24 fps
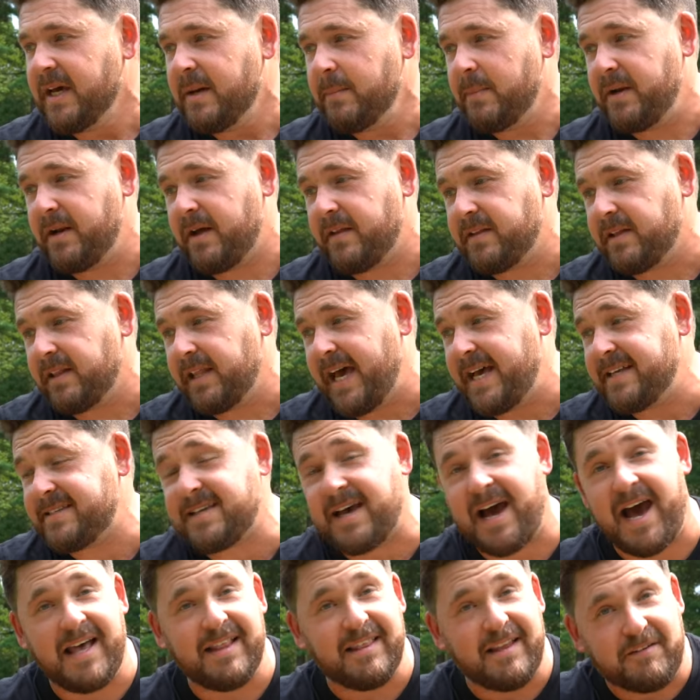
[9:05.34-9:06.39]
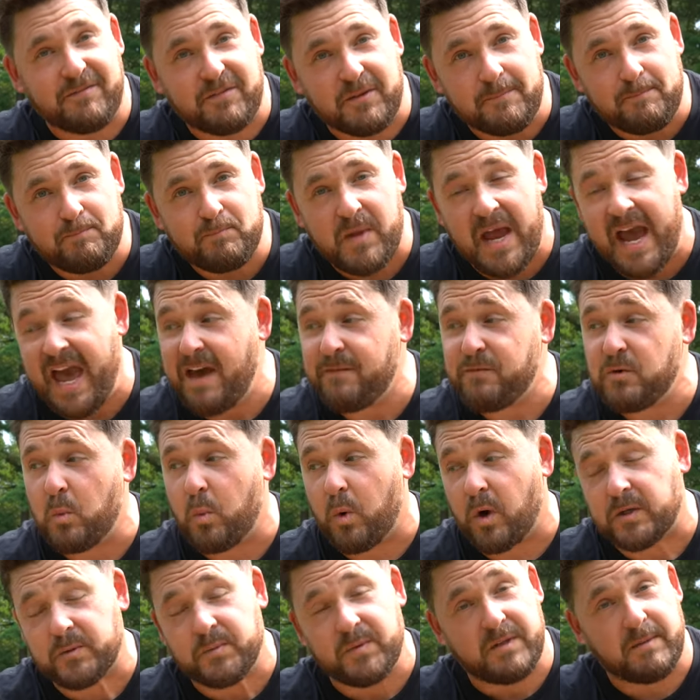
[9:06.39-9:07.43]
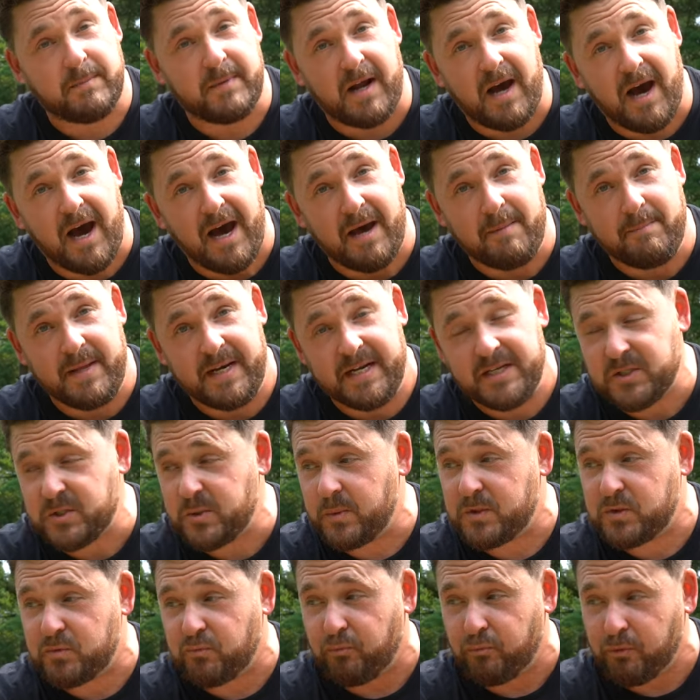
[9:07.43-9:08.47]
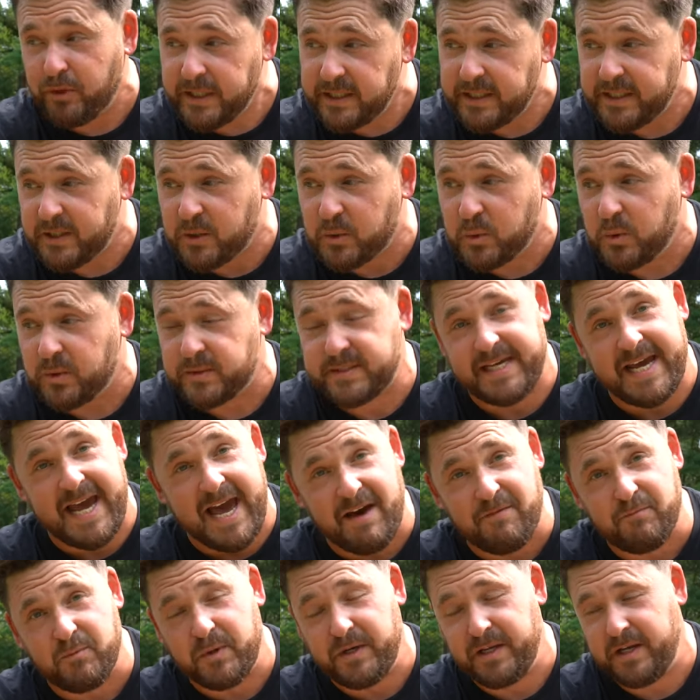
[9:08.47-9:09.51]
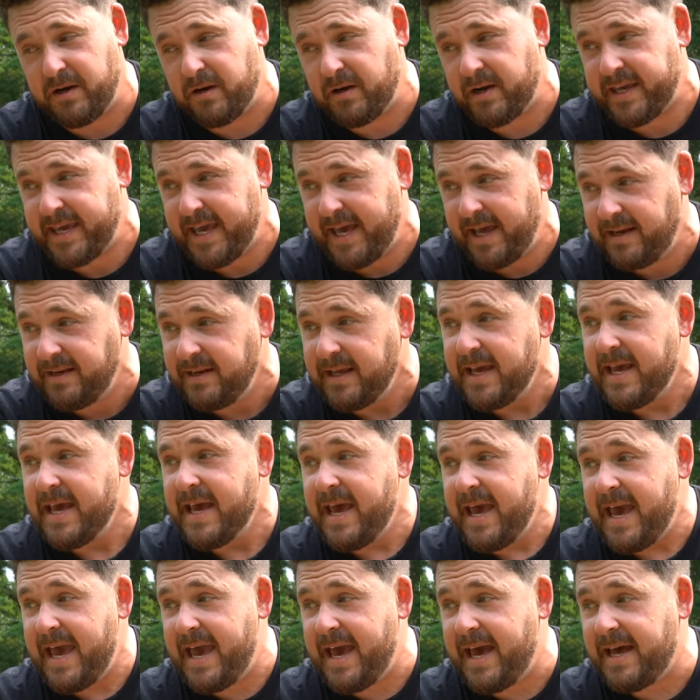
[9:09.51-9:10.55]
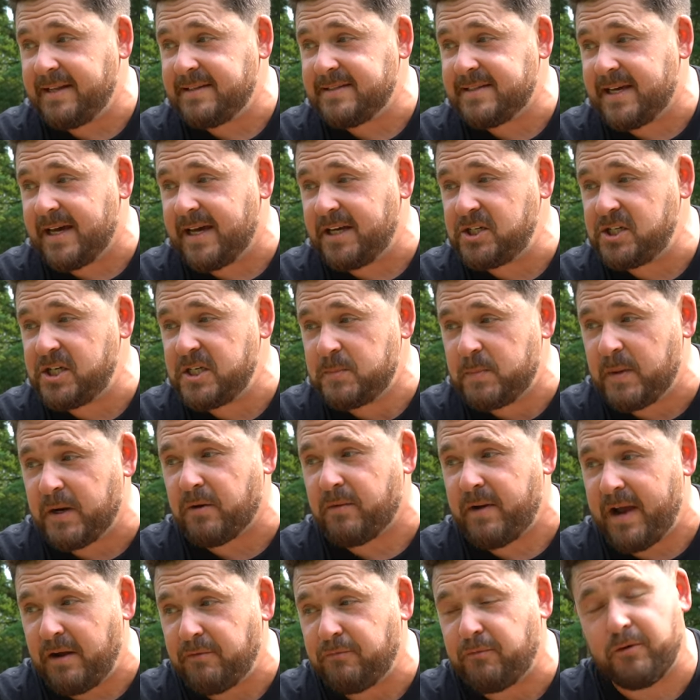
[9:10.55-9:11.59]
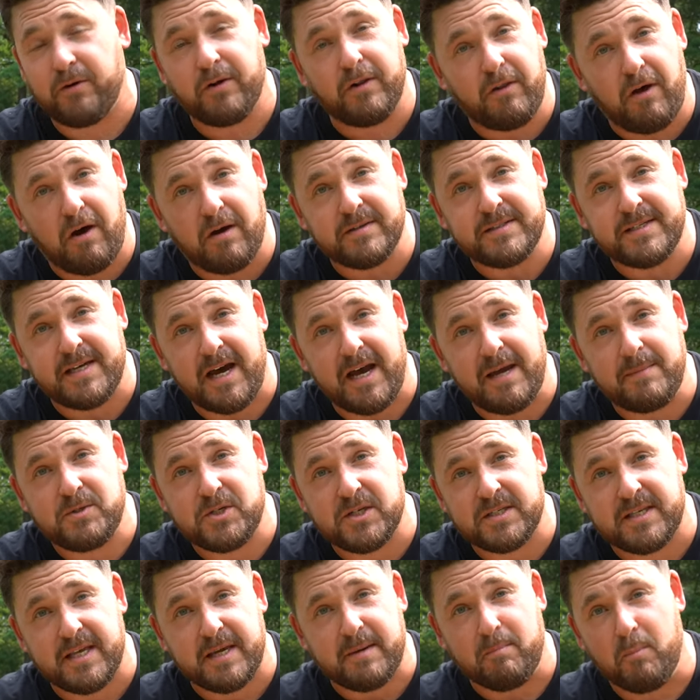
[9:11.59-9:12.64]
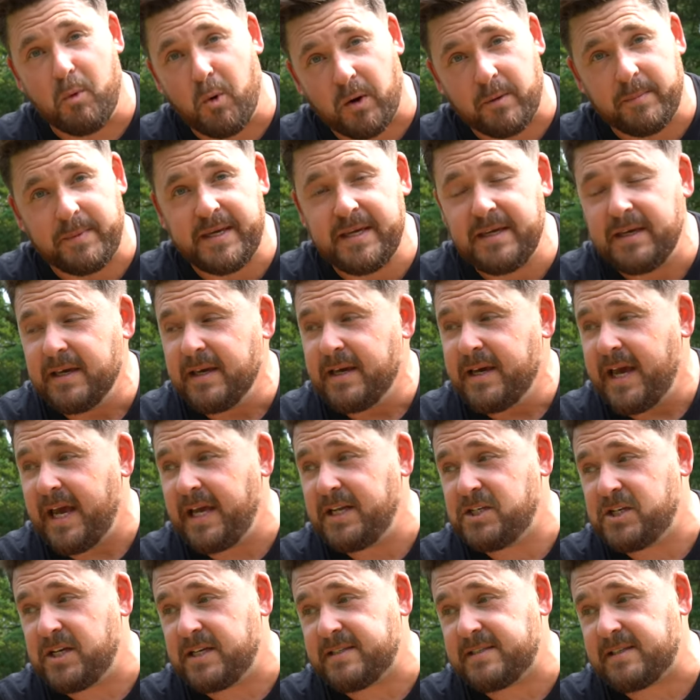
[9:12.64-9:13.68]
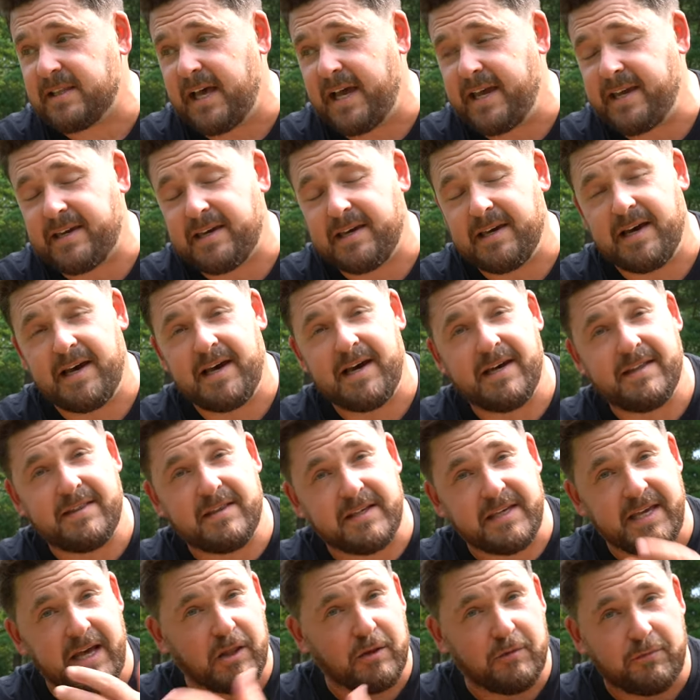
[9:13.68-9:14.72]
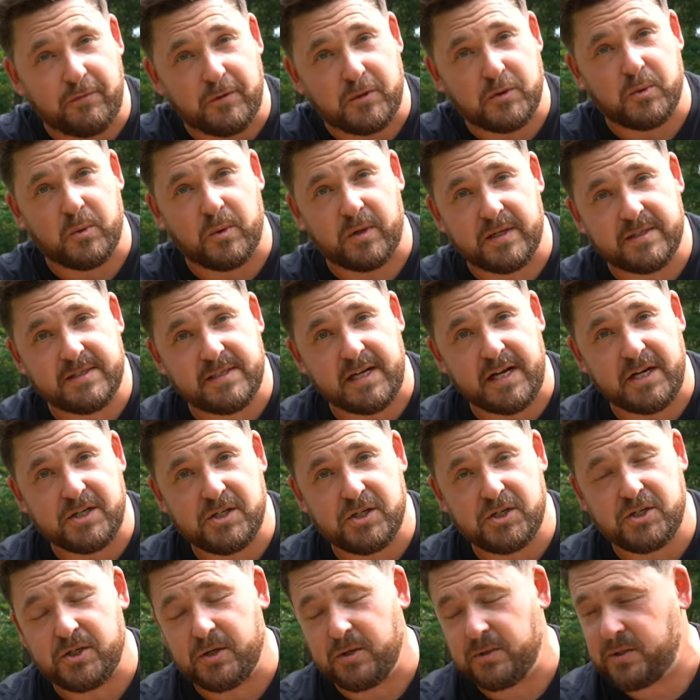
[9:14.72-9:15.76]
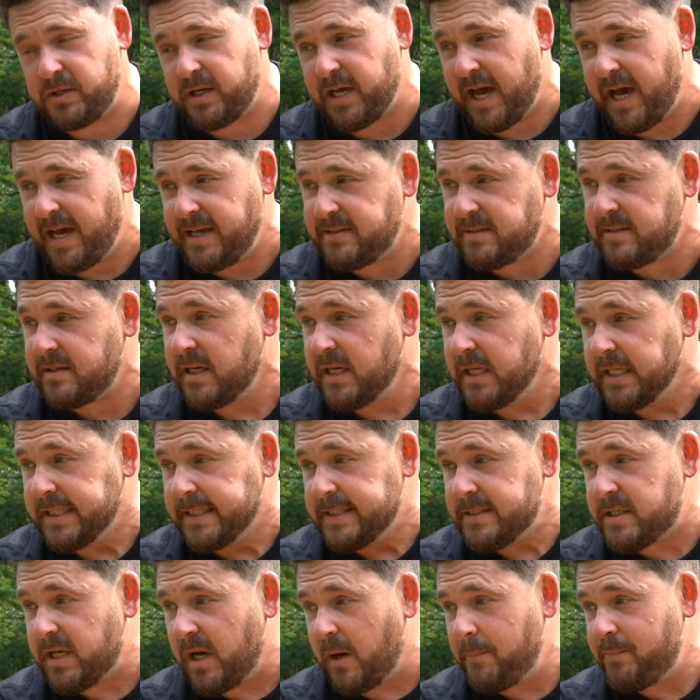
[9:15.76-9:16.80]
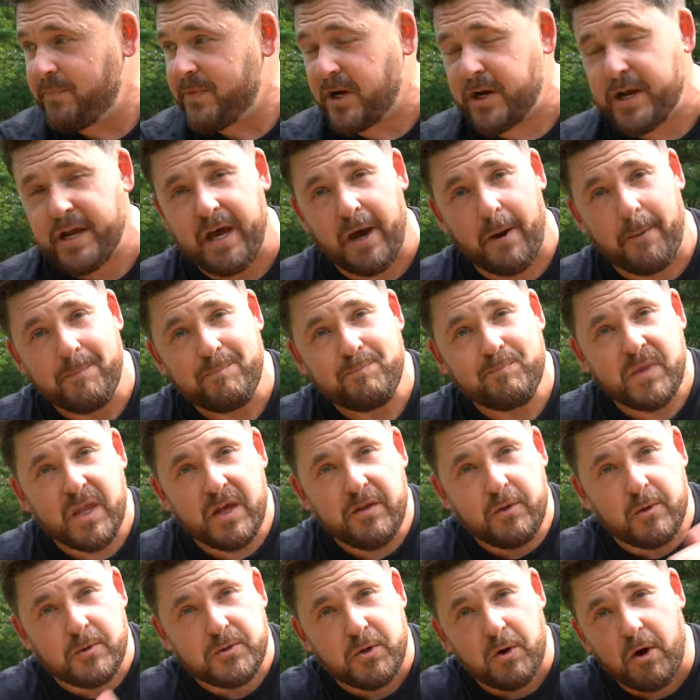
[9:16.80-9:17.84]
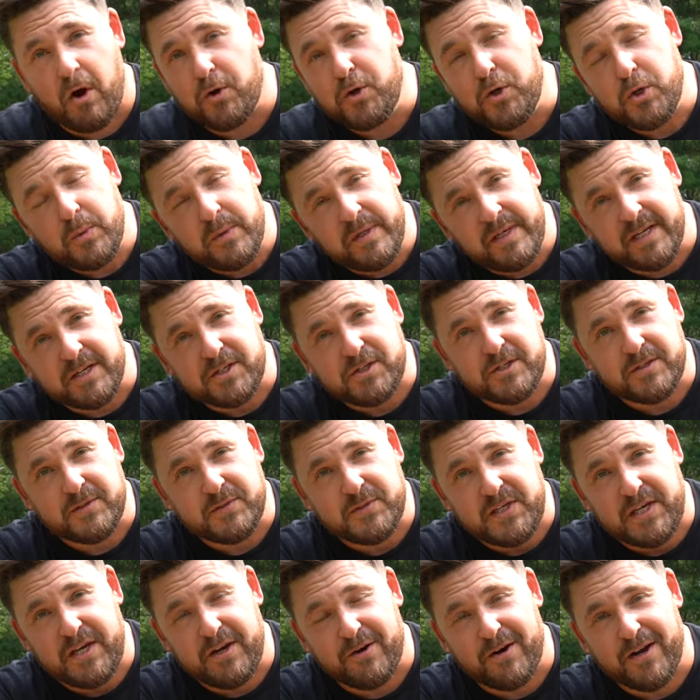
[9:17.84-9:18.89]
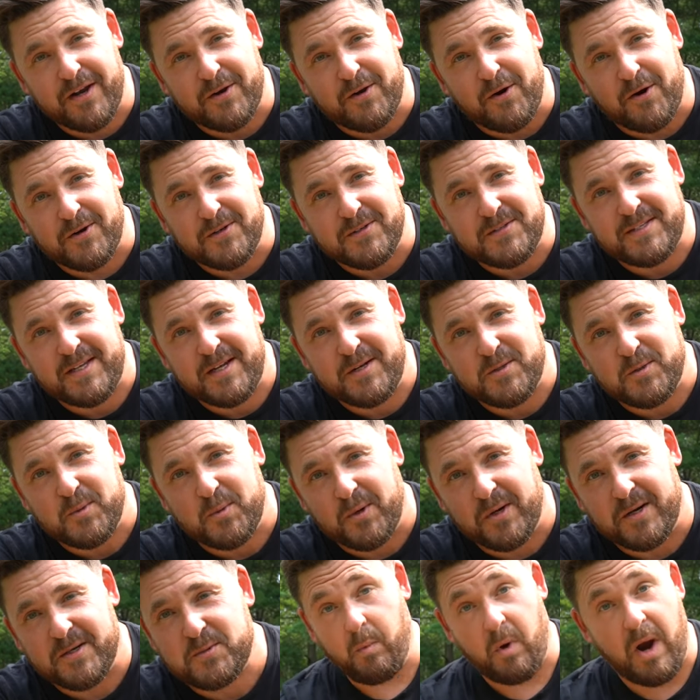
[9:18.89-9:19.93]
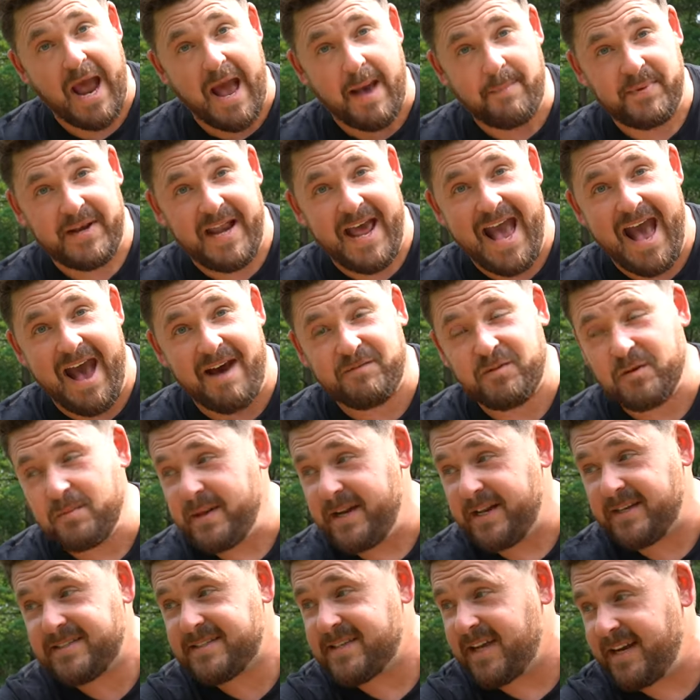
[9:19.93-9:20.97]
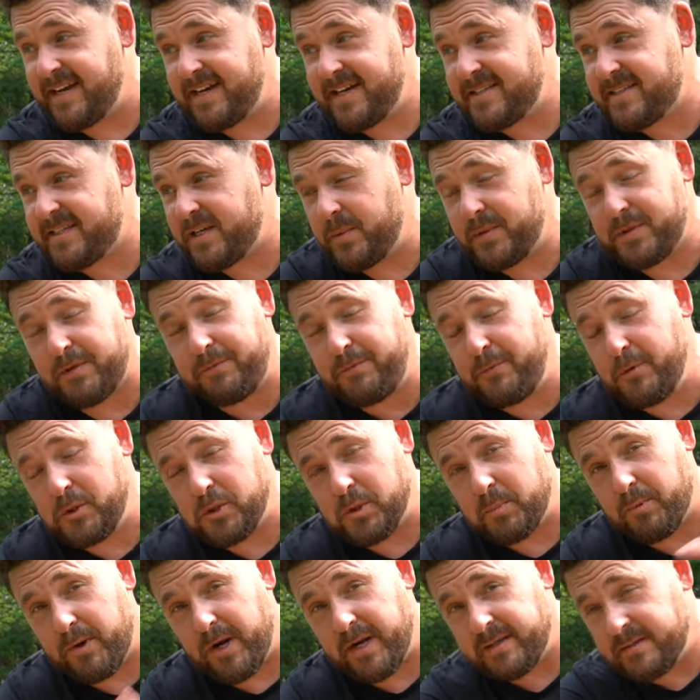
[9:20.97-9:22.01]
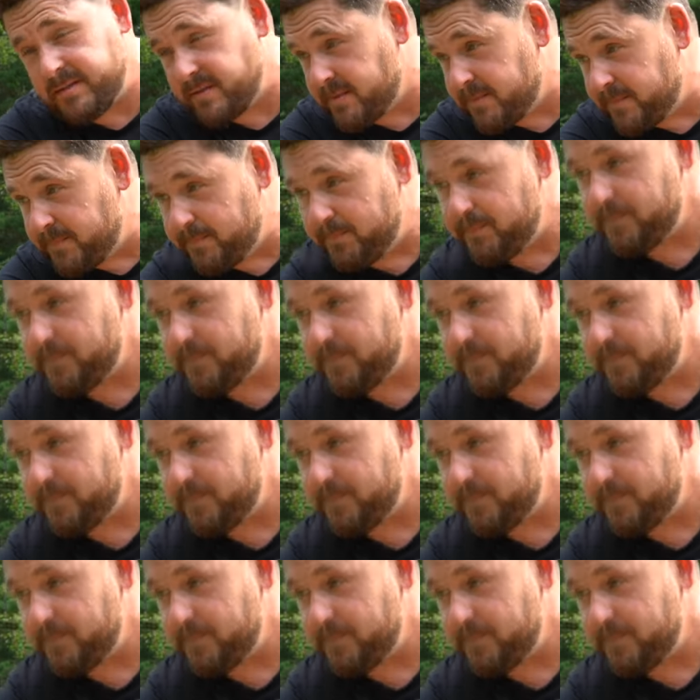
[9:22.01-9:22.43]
But nonetheless, I love them. I haven't worked with them in a hot minute, so it's really cool to have one here again. And she's been around for a long time, just like Morby and just like the yellowfoot tortoise that I just showed you guys. So there you go. Those are our new additions here at Garden State Tortoise. We're happy to have them and excited to see what the future brings.